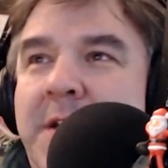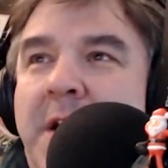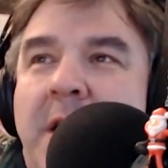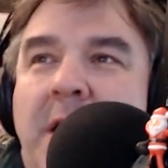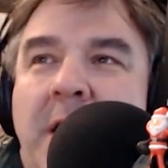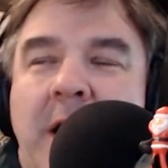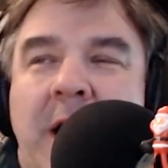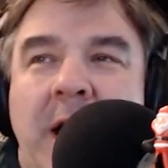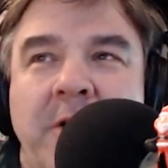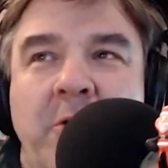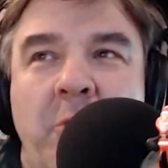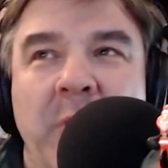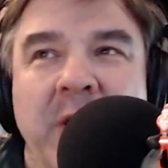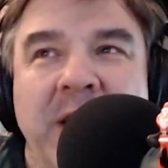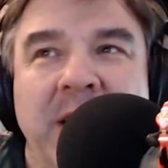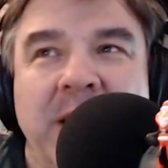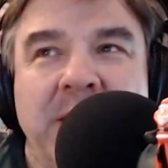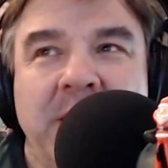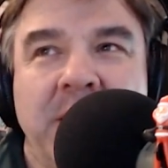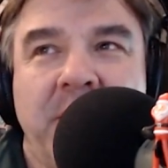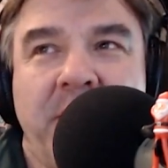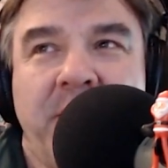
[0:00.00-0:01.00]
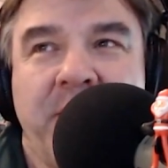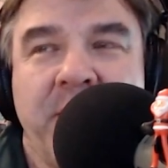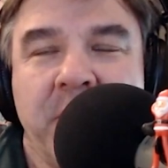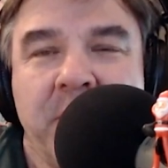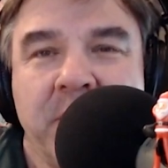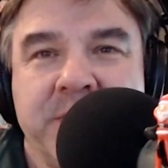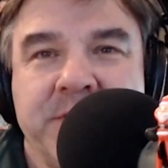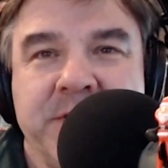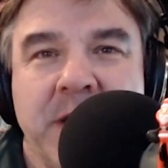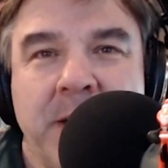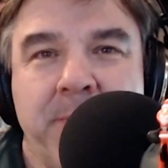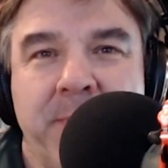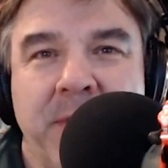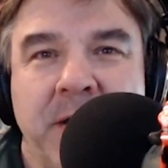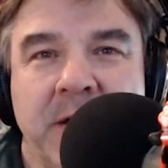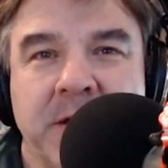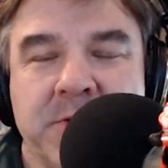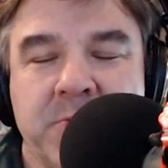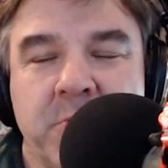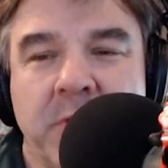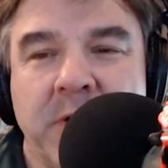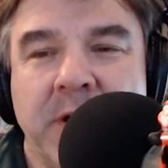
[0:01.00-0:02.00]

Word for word: I don't want to get into theories yet because